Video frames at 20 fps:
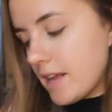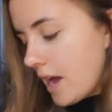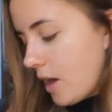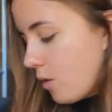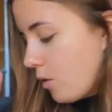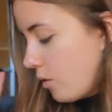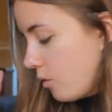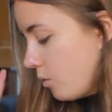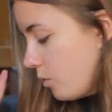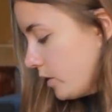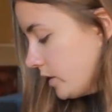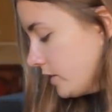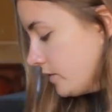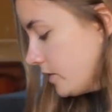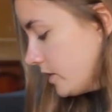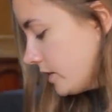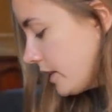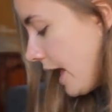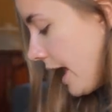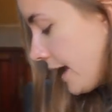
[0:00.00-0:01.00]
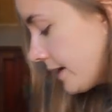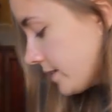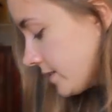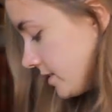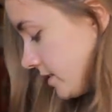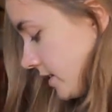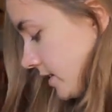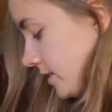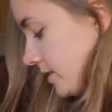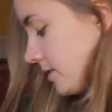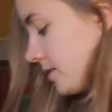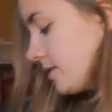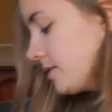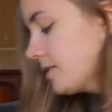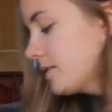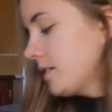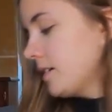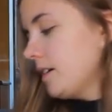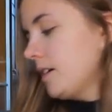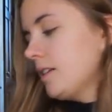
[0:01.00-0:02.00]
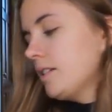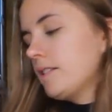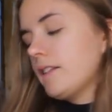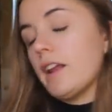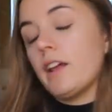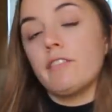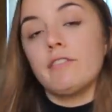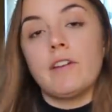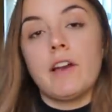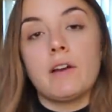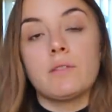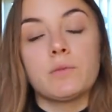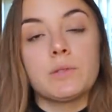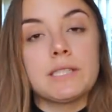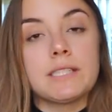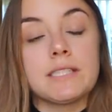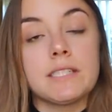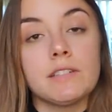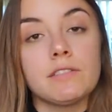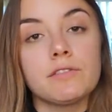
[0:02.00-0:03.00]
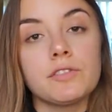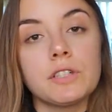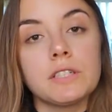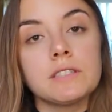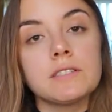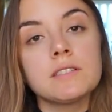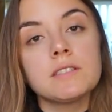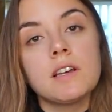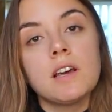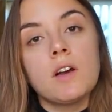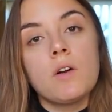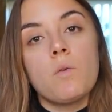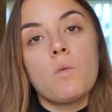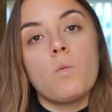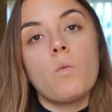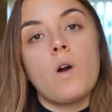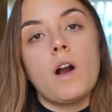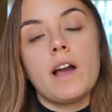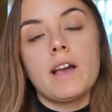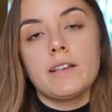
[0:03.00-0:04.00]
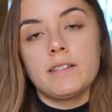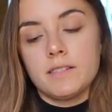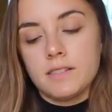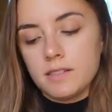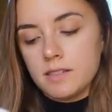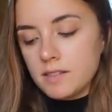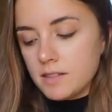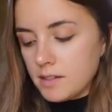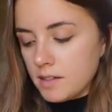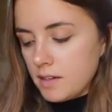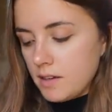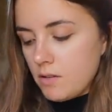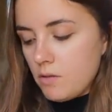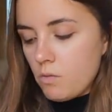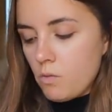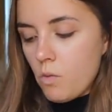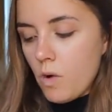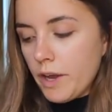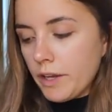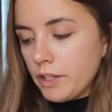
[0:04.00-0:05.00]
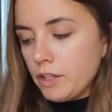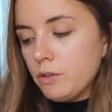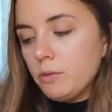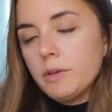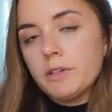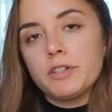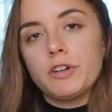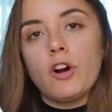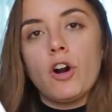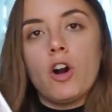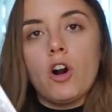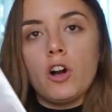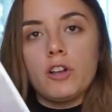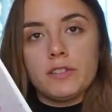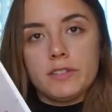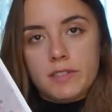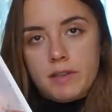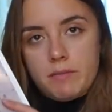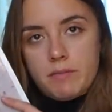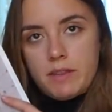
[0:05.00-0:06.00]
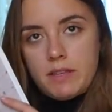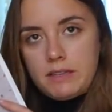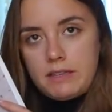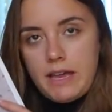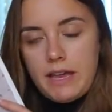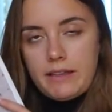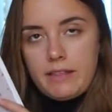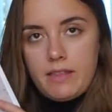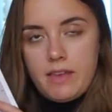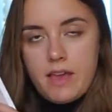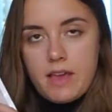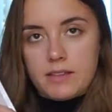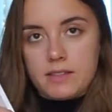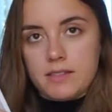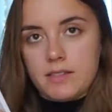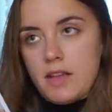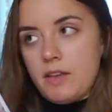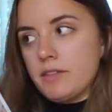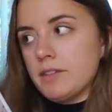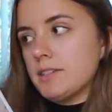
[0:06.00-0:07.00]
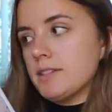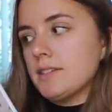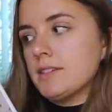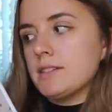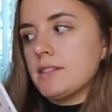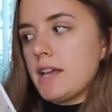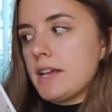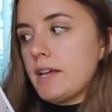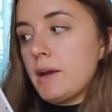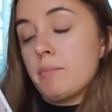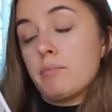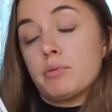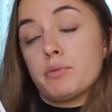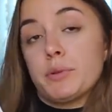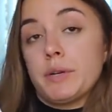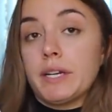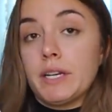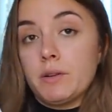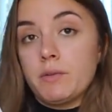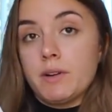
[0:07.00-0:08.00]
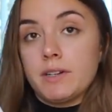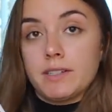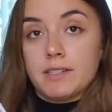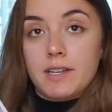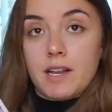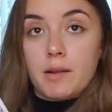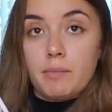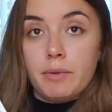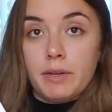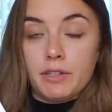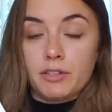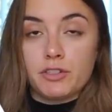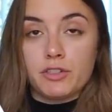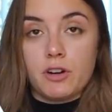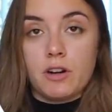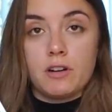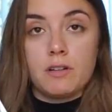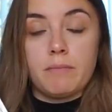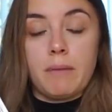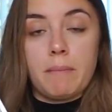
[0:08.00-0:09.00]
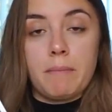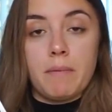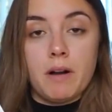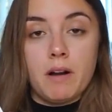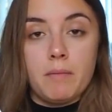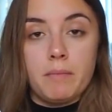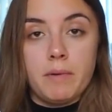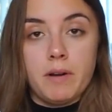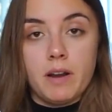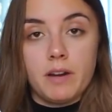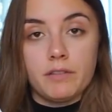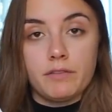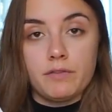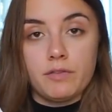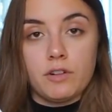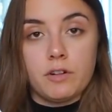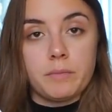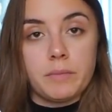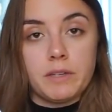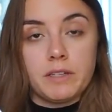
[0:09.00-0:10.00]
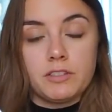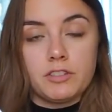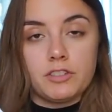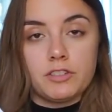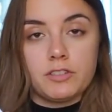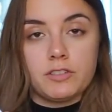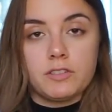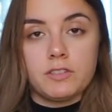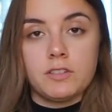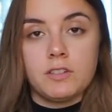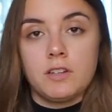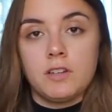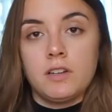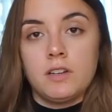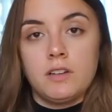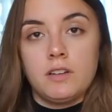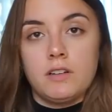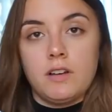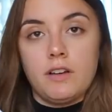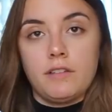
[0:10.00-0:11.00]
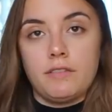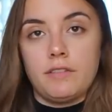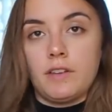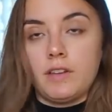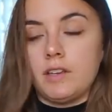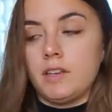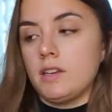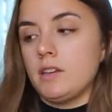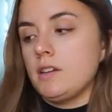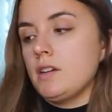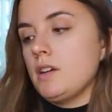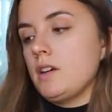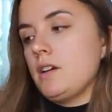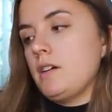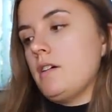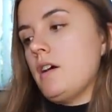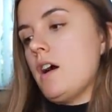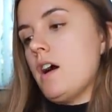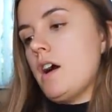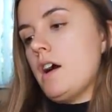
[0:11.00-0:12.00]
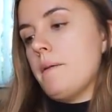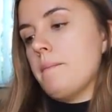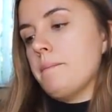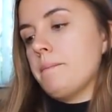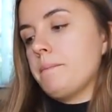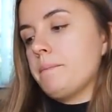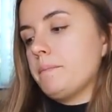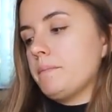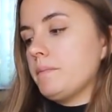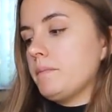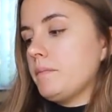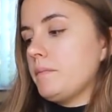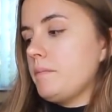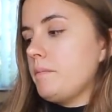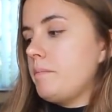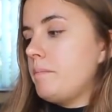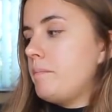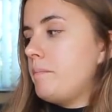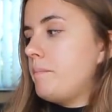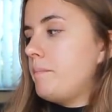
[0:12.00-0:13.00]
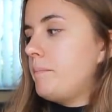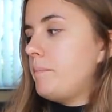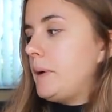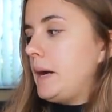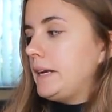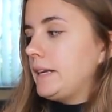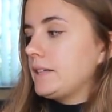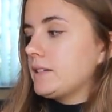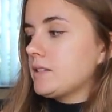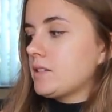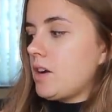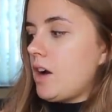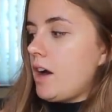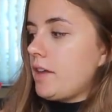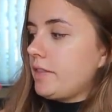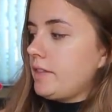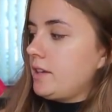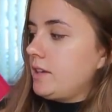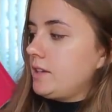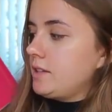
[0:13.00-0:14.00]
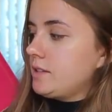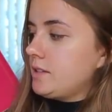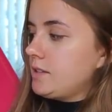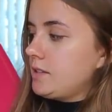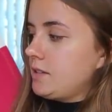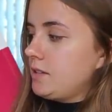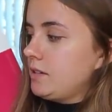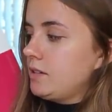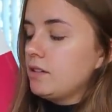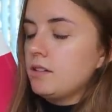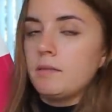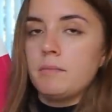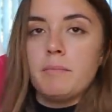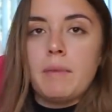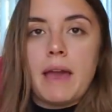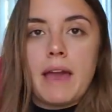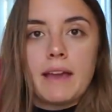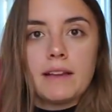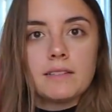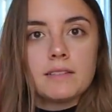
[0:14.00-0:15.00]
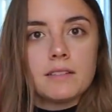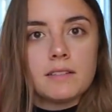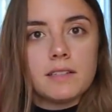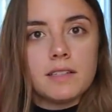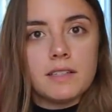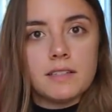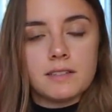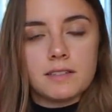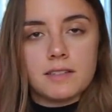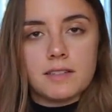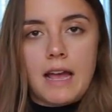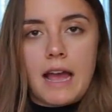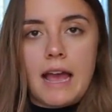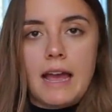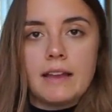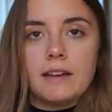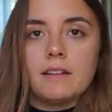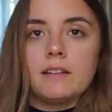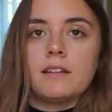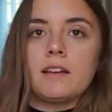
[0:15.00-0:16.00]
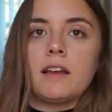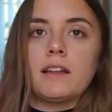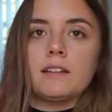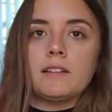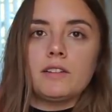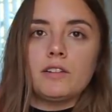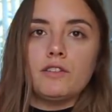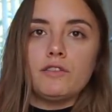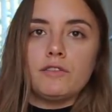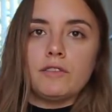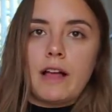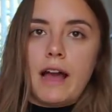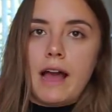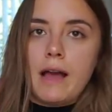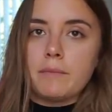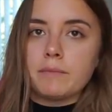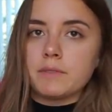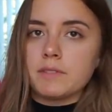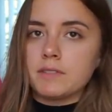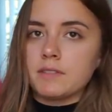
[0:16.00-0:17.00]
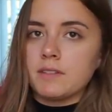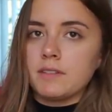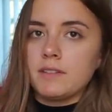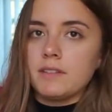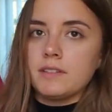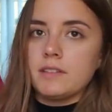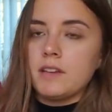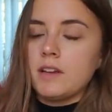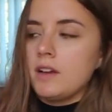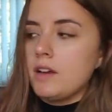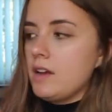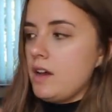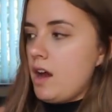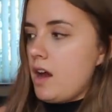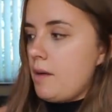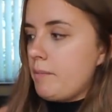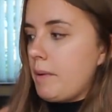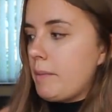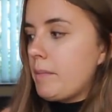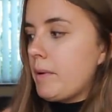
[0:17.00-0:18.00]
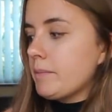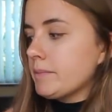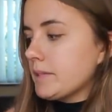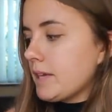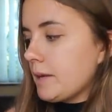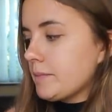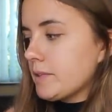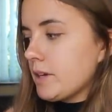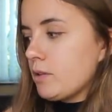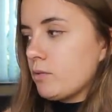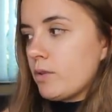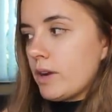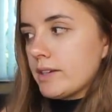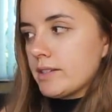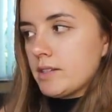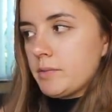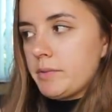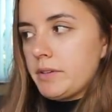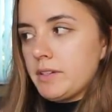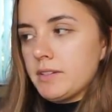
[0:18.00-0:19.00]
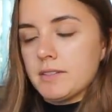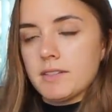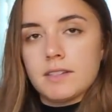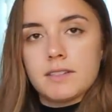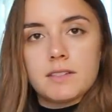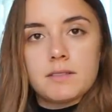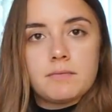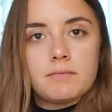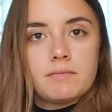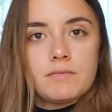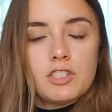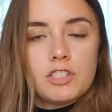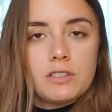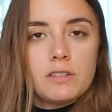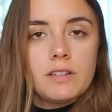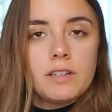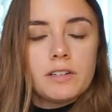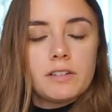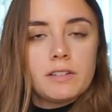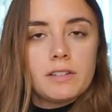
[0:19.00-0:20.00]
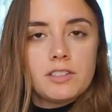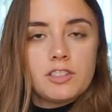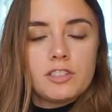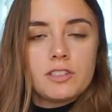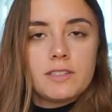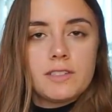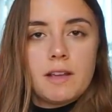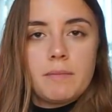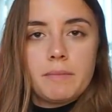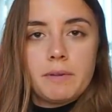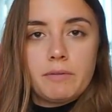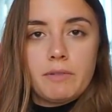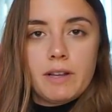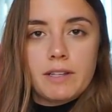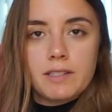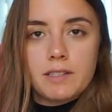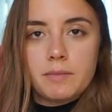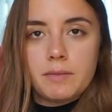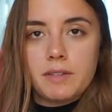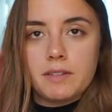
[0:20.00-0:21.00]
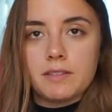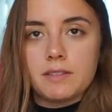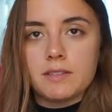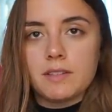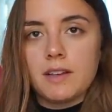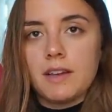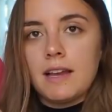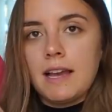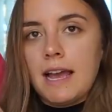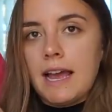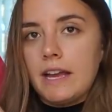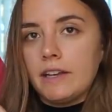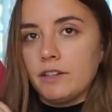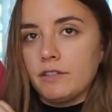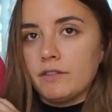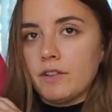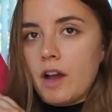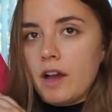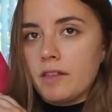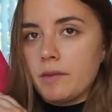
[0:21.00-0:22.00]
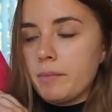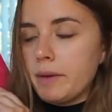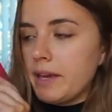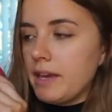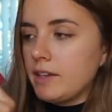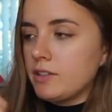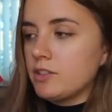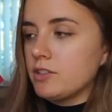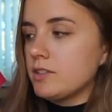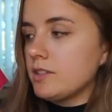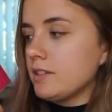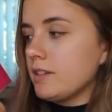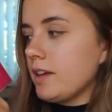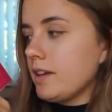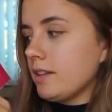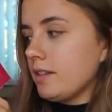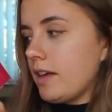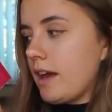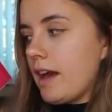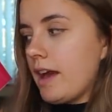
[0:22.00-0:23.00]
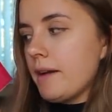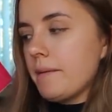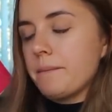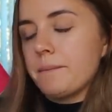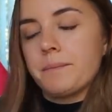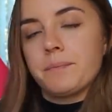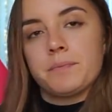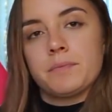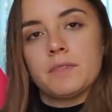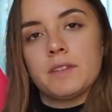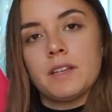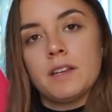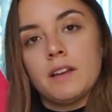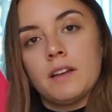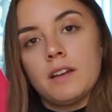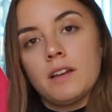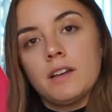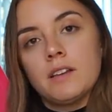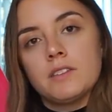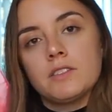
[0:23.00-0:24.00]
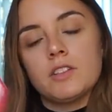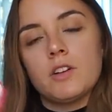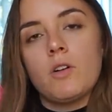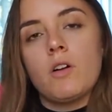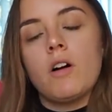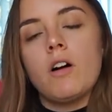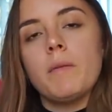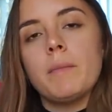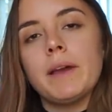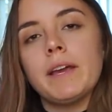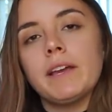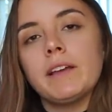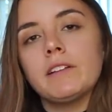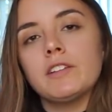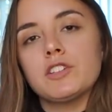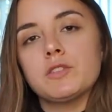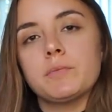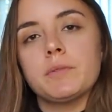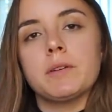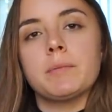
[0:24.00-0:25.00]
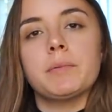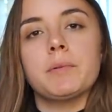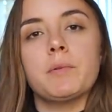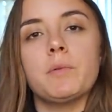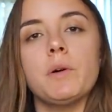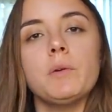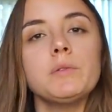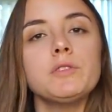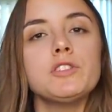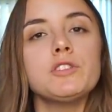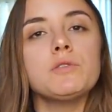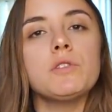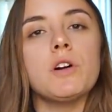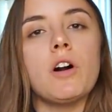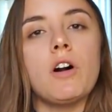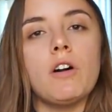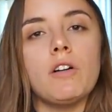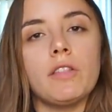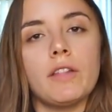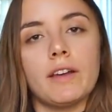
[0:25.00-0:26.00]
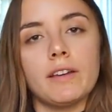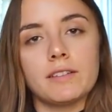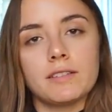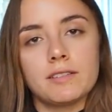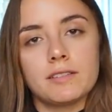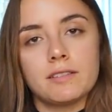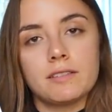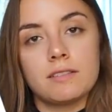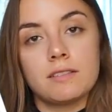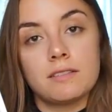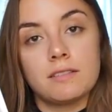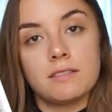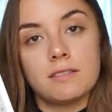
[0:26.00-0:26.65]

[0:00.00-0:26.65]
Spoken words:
Now, one of the last things that I found was different was what you would call something like this. Now, this is like a pretty one. It's got a picture on it. My mom bought it for me. It's just a thingy. But it's got these pegs on the inside and little flaps. My mom typed out recipes. She literally just sent me recipes. And you've got the pages in like that. So all my English people, what would you call this?